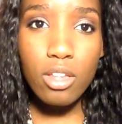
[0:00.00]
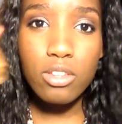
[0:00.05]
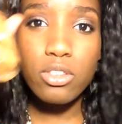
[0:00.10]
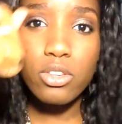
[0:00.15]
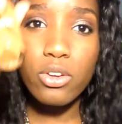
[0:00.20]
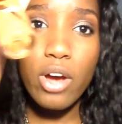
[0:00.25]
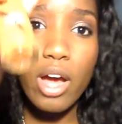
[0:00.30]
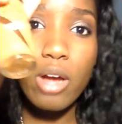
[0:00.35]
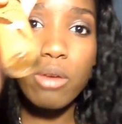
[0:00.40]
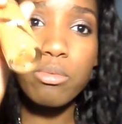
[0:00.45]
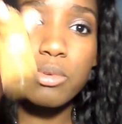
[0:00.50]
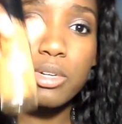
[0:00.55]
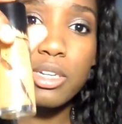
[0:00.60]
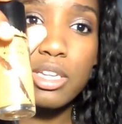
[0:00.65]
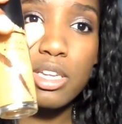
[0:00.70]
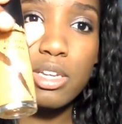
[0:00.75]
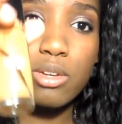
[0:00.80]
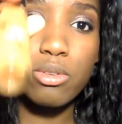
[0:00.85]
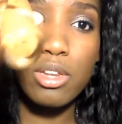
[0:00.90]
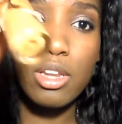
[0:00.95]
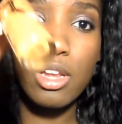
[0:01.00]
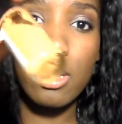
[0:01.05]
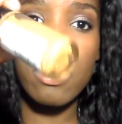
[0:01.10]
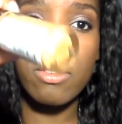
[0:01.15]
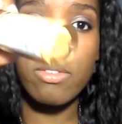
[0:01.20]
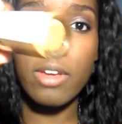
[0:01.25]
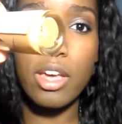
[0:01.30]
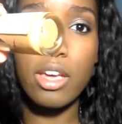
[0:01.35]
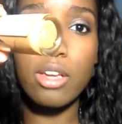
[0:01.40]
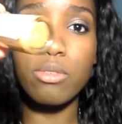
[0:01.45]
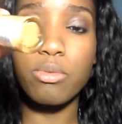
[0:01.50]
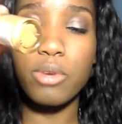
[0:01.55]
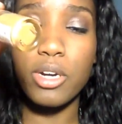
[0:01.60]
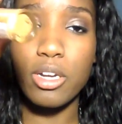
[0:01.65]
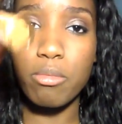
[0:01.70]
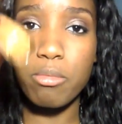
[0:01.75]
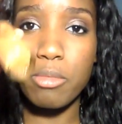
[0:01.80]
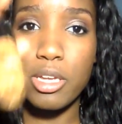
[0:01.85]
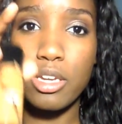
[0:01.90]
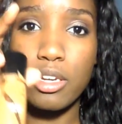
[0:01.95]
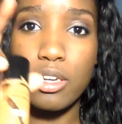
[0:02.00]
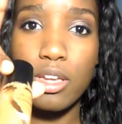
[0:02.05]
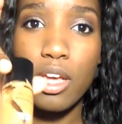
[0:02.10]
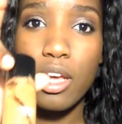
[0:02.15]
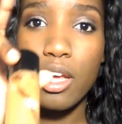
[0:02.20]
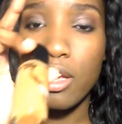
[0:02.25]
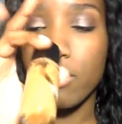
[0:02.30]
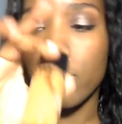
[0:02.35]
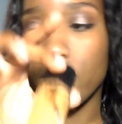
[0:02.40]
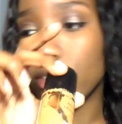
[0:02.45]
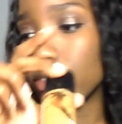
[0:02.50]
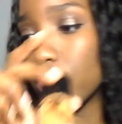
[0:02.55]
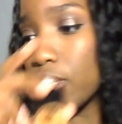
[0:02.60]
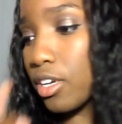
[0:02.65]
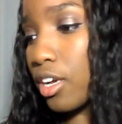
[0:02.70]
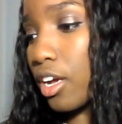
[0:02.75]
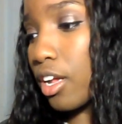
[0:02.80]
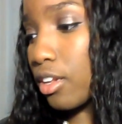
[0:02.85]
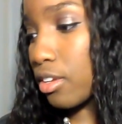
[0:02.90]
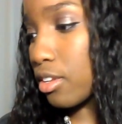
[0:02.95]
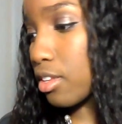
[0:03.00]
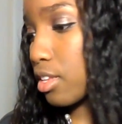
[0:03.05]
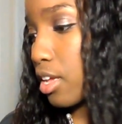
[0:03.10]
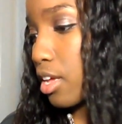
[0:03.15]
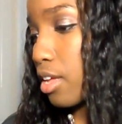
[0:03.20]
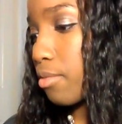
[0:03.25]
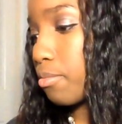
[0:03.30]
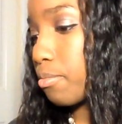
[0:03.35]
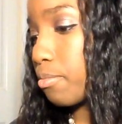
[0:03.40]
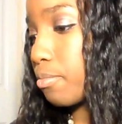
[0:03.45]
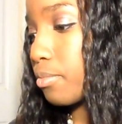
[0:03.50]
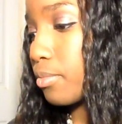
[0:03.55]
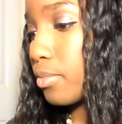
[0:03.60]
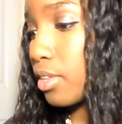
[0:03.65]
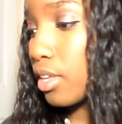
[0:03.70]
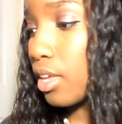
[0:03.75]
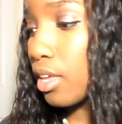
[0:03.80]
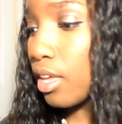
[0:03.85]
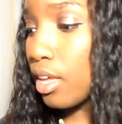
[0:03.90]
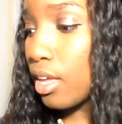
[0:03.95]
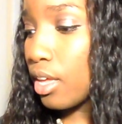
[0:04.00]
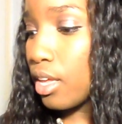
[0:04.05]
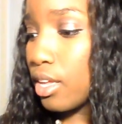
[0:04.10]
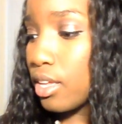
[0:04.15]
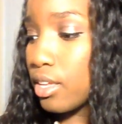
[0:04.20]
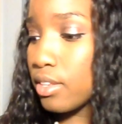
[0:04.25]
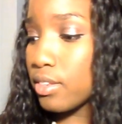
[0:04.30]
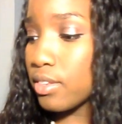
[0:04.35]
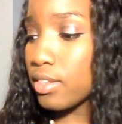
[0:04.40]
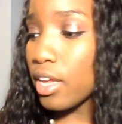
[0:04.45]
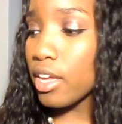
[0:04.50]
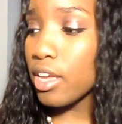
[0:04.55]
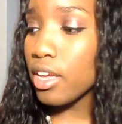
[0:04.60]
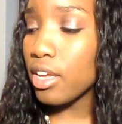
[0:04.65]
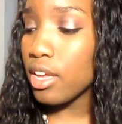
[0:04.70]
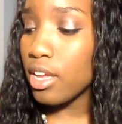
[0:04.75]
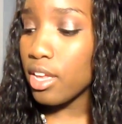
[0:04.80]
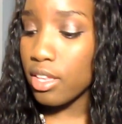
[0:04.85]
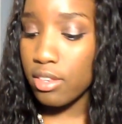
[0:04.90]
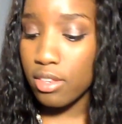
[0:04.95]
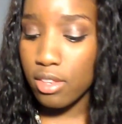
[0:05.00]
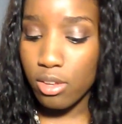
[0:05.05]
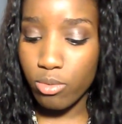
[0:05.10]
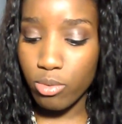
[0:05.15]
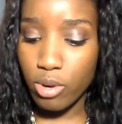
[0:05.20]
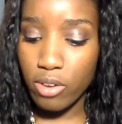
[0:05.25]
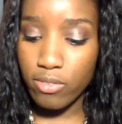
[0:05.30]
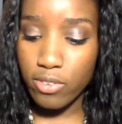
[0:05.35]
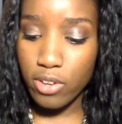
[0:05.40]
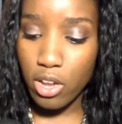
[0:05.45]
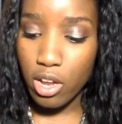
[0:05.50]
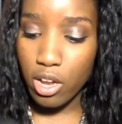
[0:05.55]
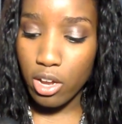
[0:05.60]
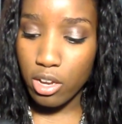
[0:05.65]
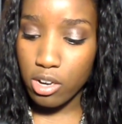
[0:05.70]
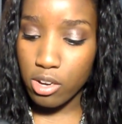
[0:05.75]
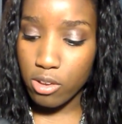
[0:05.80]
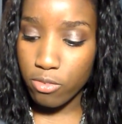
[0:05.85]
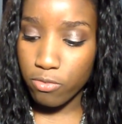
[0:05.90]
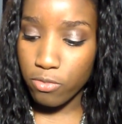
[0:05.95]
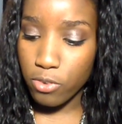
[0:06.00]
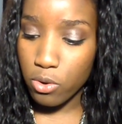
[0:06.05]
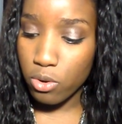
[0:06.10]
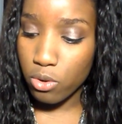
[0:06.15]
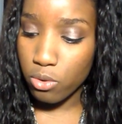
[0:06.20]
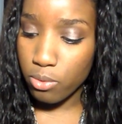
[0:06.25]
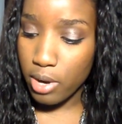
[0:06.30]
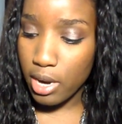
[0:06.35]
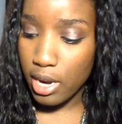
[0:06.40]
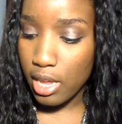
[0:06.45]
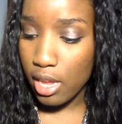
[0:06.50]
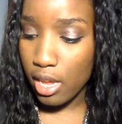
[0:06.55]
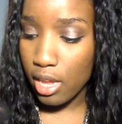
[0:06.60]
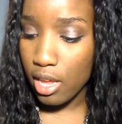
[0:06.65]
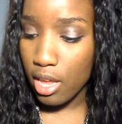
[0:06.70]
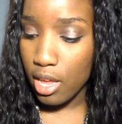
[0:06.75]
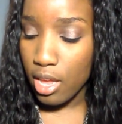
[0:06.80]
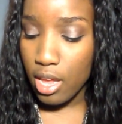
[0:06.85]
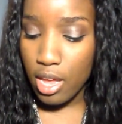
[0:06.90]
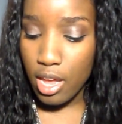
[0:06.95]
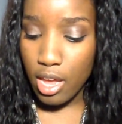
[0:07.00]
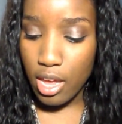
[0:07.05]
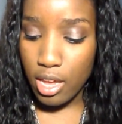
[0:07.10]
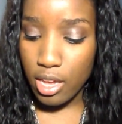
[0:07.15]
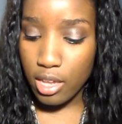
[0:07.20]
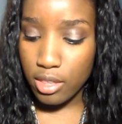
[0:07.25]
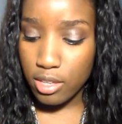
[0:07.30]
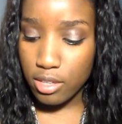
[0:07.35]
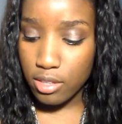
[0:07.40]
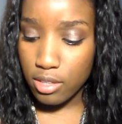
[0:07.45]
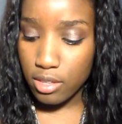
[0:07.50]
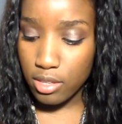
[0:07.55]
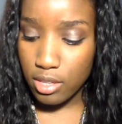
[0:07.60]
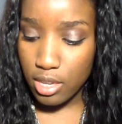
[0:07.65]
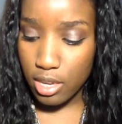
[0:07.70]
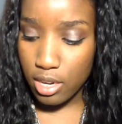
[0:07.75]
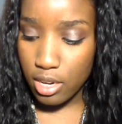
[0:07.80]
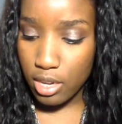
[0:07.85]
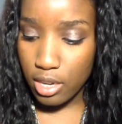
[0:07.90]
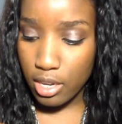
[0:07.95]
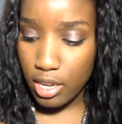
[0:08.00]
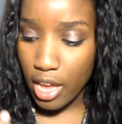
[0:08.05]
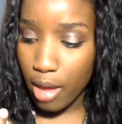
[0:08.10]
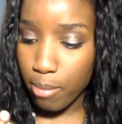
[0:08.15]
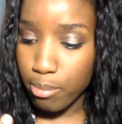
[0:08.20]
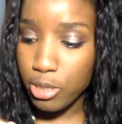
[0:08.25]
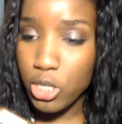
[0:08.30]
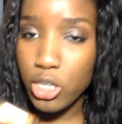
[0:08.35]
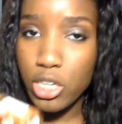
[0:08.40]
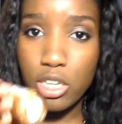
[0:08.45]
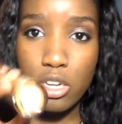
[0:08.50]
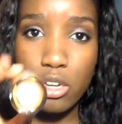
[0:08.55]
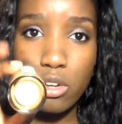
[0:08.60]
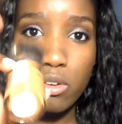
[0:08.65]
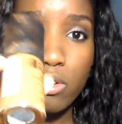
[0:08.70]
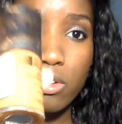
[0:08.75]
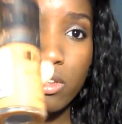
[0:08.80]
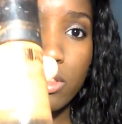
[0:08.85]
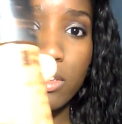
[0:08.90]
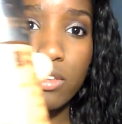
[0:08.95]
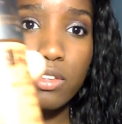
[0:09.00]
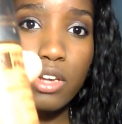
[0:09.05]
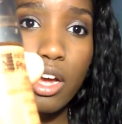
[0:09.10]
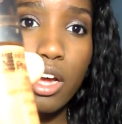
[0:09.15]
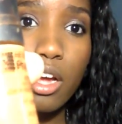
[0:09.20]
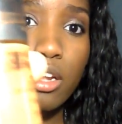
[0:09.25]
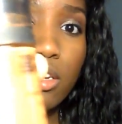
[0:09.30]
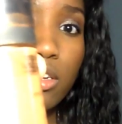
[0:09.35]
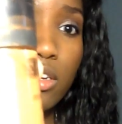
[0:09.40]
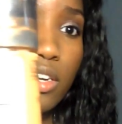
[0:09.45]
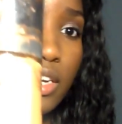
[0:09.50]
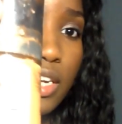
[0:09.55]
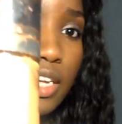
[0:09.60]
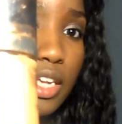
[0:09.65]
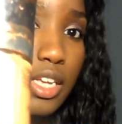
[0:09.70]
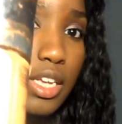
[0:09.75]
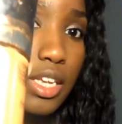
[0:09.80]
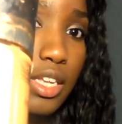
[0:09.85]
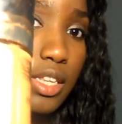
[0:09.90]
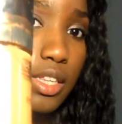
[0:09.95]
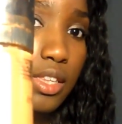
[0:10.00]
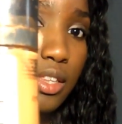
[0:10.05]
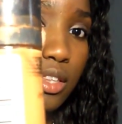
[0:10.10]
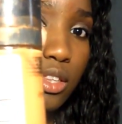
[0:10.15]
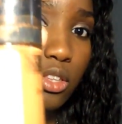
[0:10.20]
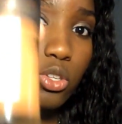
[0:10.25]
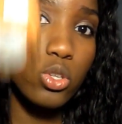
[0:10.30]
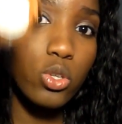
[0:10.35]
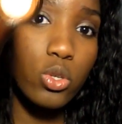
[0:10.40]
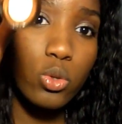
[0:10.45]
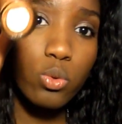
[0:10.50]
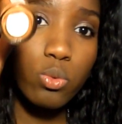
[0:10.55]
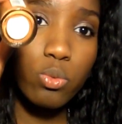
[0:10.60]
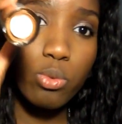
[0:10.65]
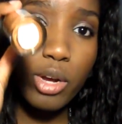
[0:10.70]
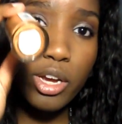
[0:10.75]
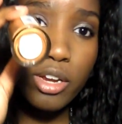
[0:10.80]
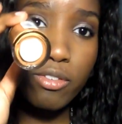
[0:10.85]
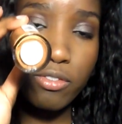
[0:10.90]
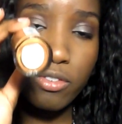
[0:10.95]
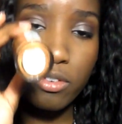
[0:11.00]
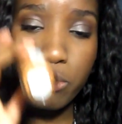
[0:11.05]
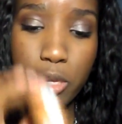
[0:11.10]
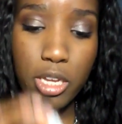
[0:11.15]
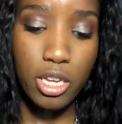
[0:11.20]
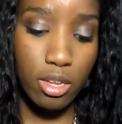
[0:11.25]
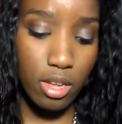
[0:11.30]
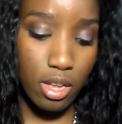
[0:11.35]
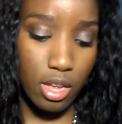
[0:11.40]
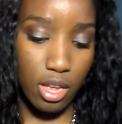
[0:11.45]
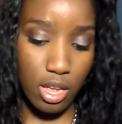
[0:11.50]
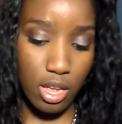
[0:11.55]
So I really love and recommend Revlon Colorstay. Second is the Revlon Photoready, and this is in Cappuccino. This color is too red for me.